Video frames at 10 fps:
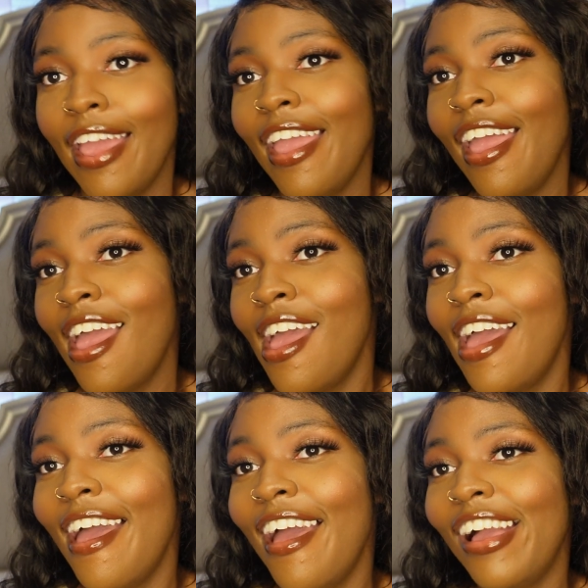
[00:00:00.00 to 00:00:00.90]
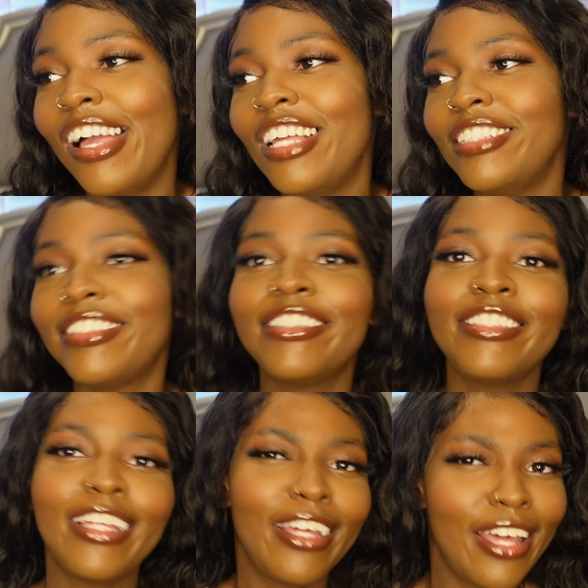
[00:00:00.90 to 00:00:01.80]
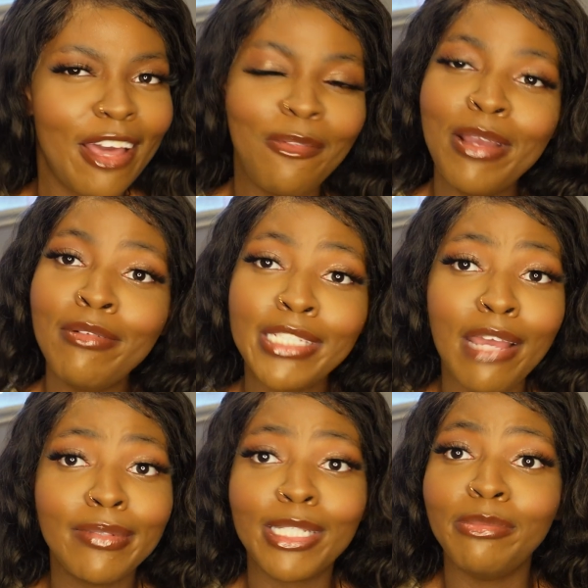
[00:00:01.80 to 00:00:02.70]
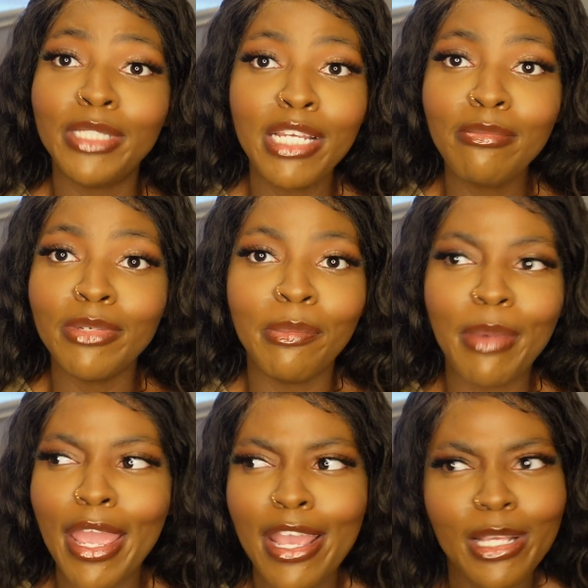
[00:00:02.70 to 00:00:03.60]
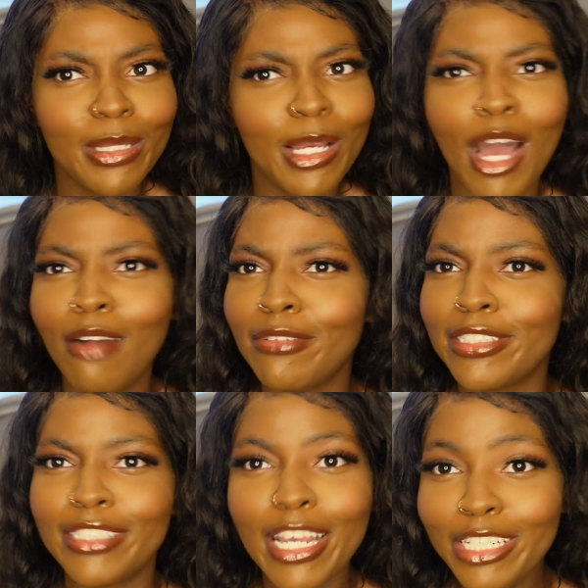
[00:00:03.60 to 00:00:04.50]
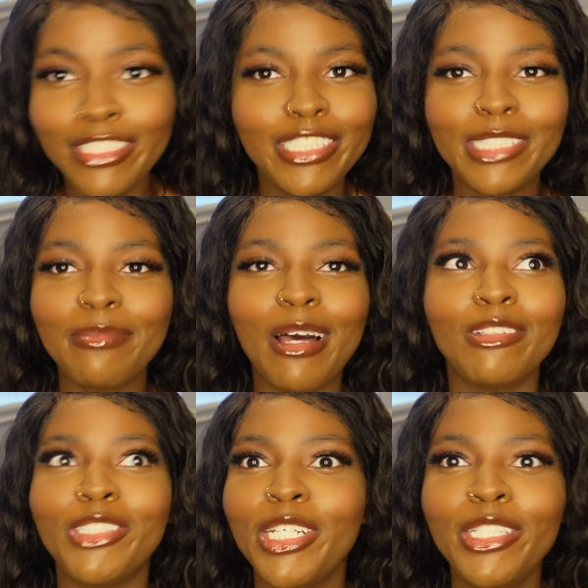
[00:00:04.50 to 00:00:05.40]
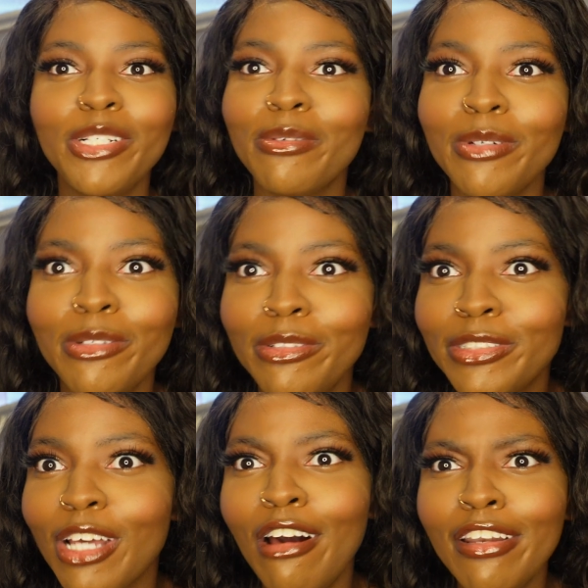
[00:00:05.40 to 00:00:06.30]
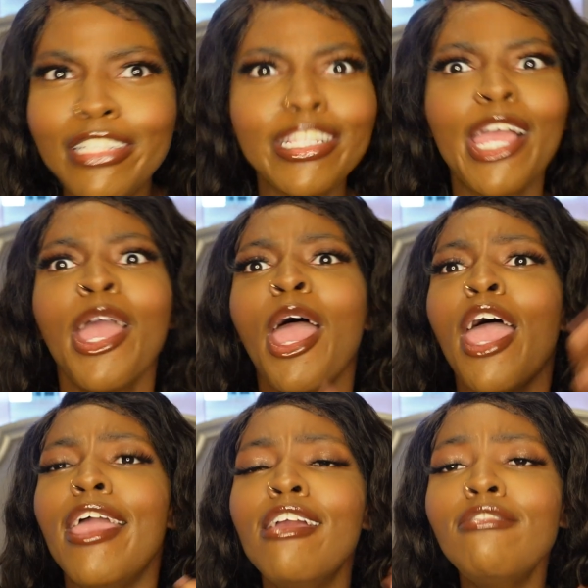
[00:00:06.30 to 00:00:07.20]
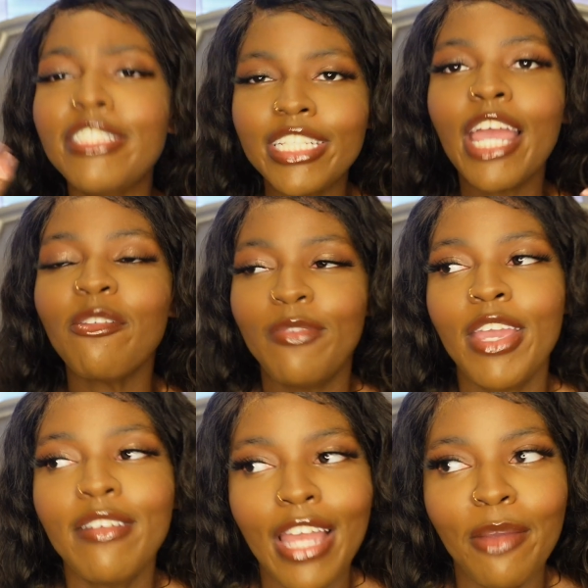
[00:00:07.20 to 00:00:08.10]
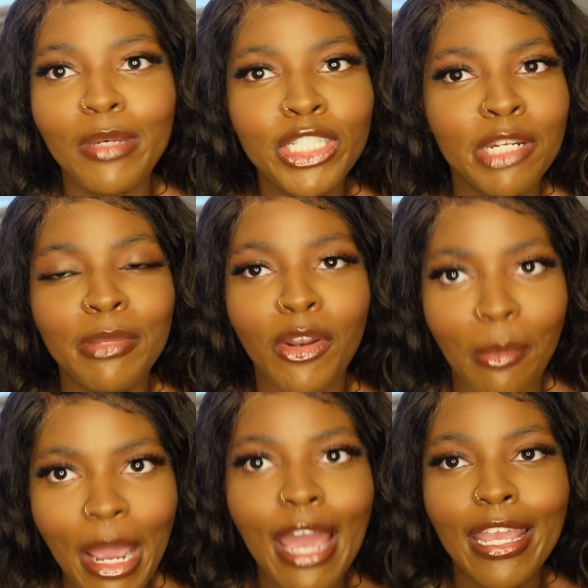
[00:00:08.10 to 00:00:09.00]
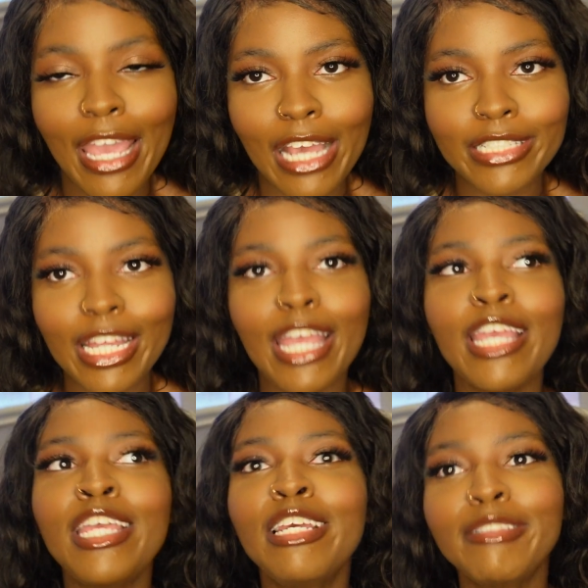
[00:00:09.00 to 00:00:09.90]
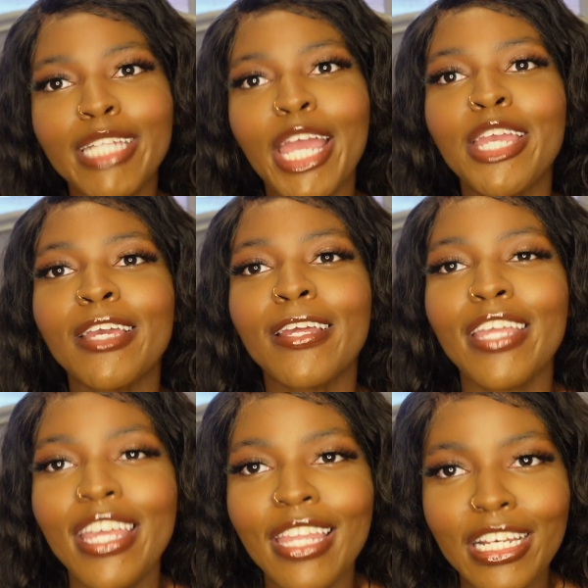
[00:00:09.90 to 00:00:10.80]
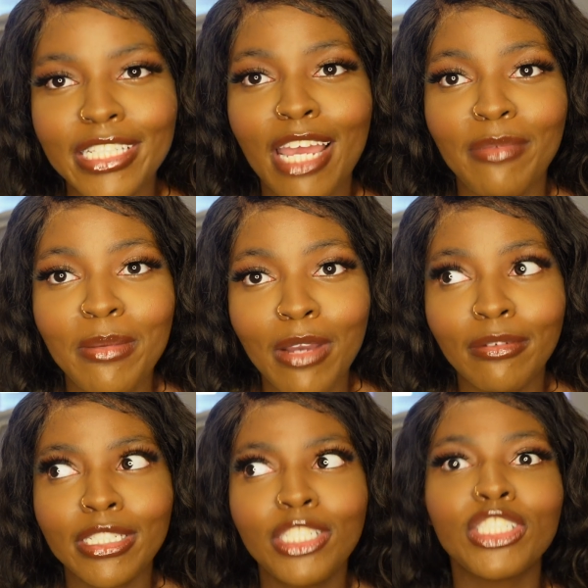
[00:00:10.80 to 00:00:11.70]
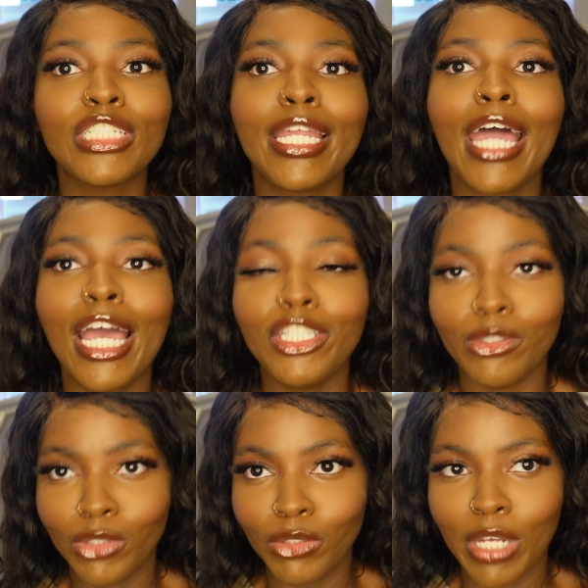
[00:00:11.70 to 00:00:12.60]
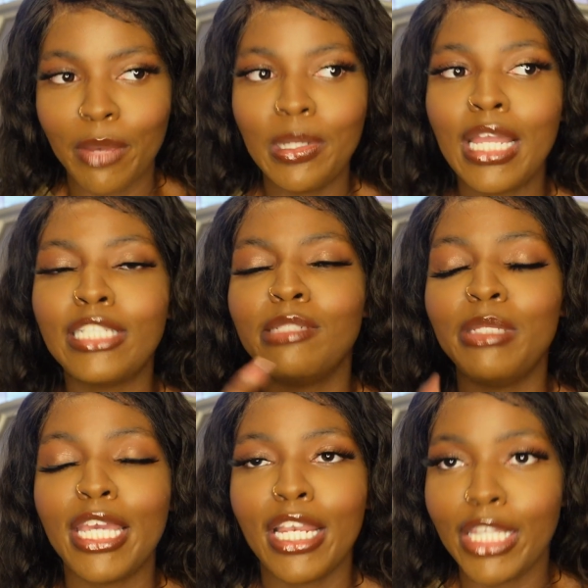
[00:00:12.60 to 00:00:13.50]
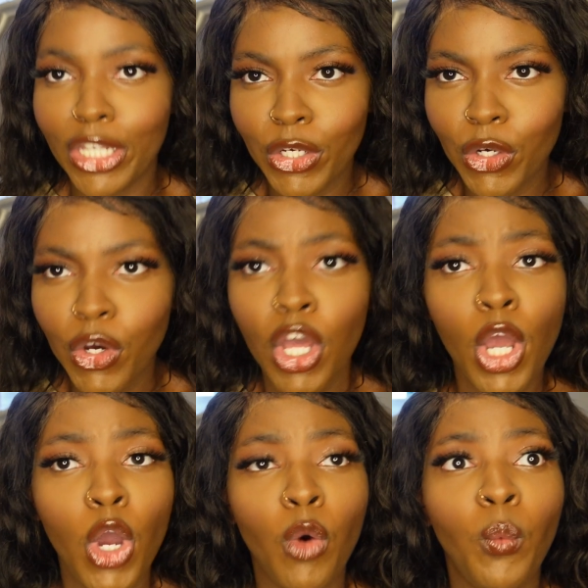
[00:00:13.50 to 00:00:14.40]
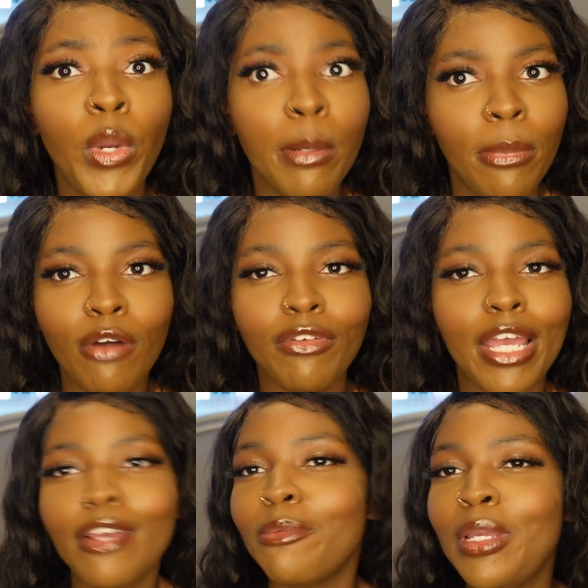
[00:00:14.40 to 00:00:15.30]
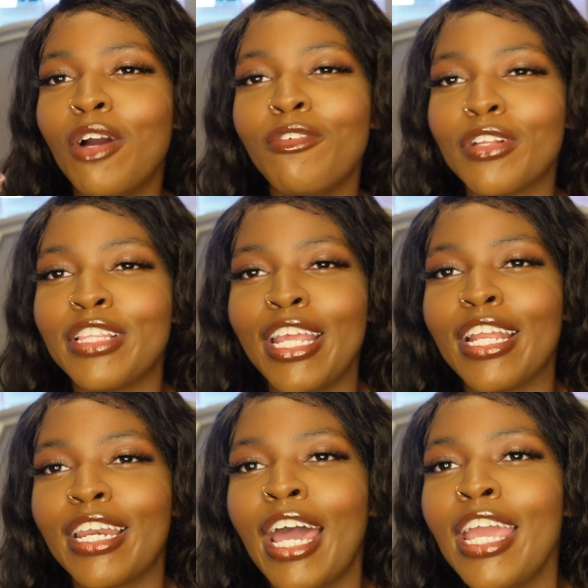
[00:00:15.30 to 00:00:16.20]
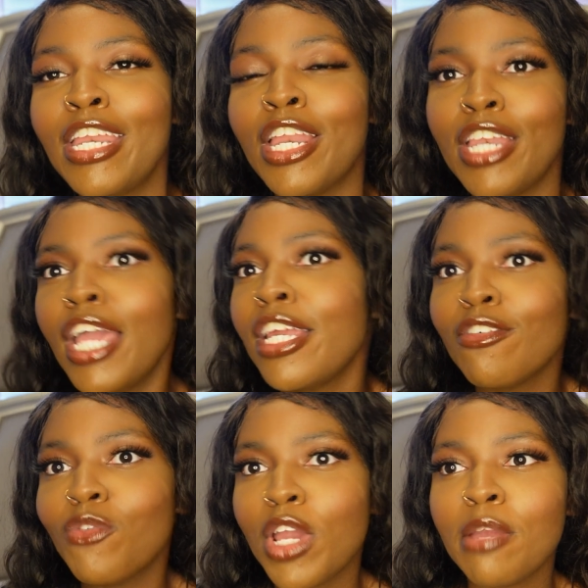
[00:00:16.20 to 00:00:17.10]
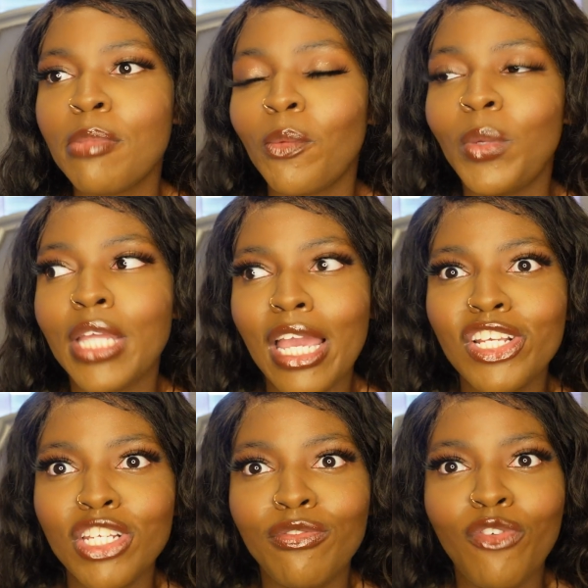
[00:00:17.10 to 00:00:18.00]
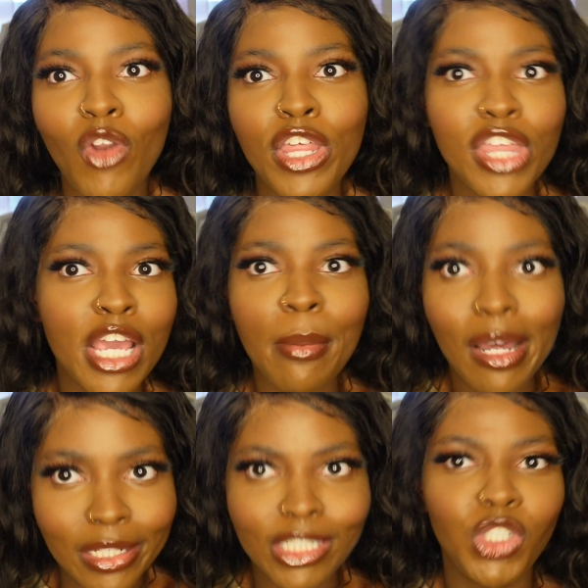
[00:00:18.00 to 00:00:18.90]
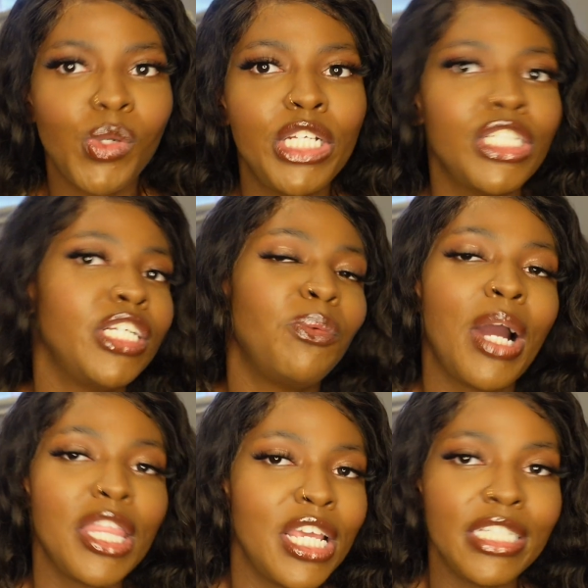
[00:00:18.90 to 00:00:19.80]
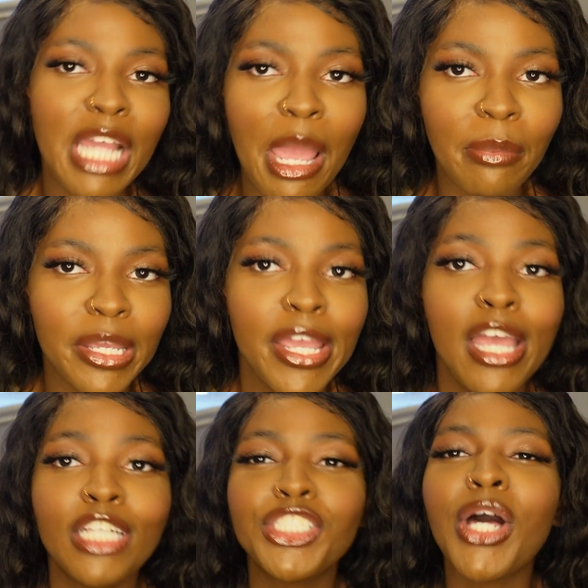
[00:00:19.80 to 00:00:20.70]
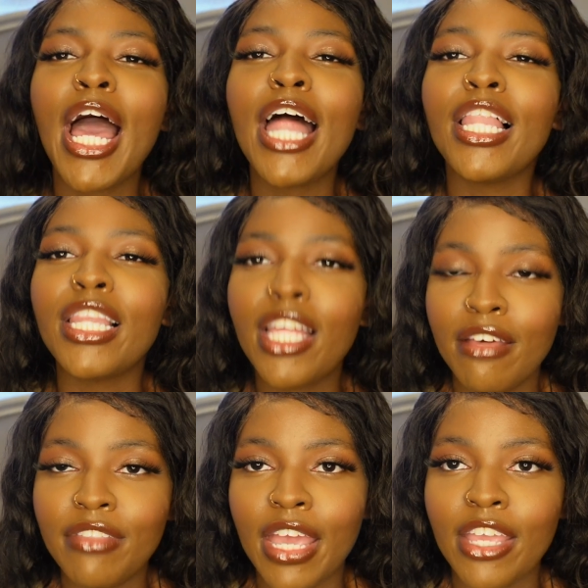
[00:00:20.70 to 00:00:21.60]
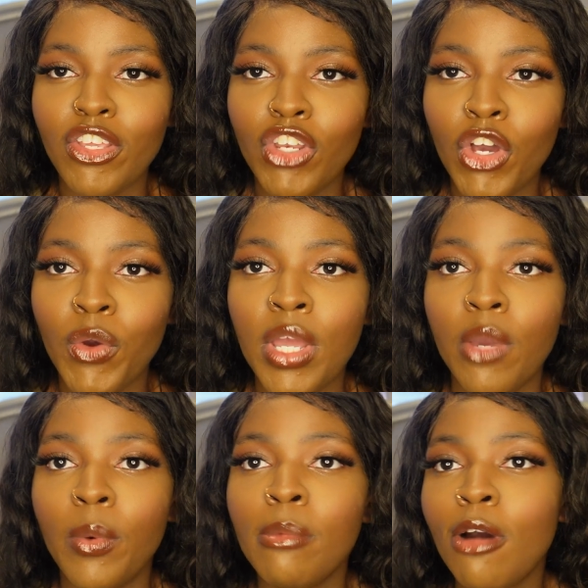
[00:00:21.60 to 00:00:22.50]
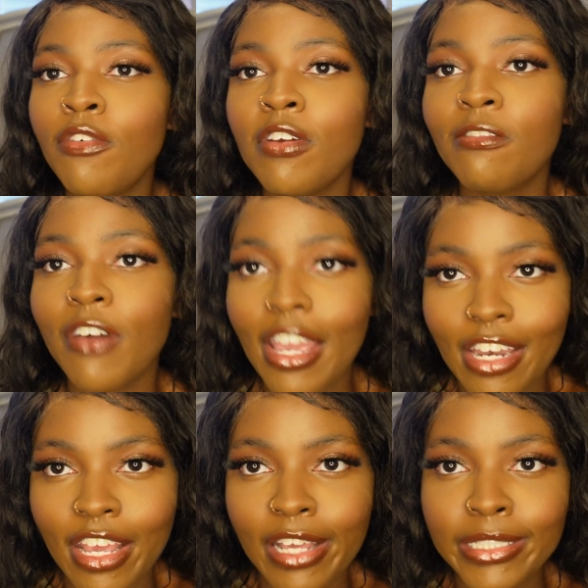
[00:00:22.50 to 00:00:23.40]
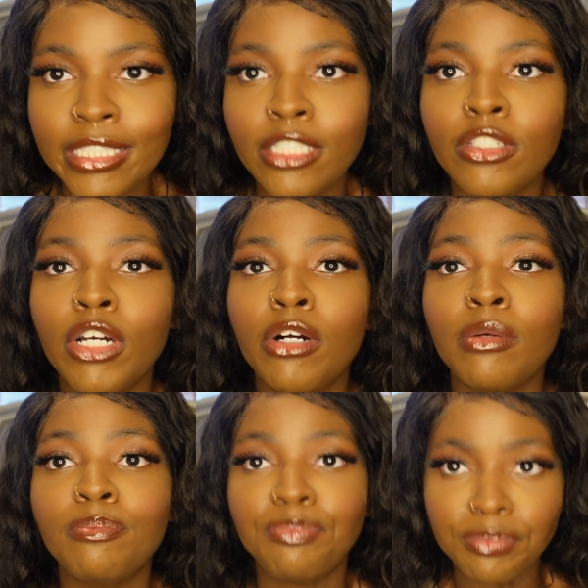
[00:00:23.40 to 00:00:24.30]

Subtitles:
And we was having some deep debates, conversations about gender rules, all this. Like, it was like very like we should have been on a podcast. Like, it gives like he likes to have deep conversations, and I do too. Like, we like to be analytical. We're both like, we overthink, not in a negative way, but we actually fully think about the situation and why things happen. So I love that, you know. We're both in finance, you know.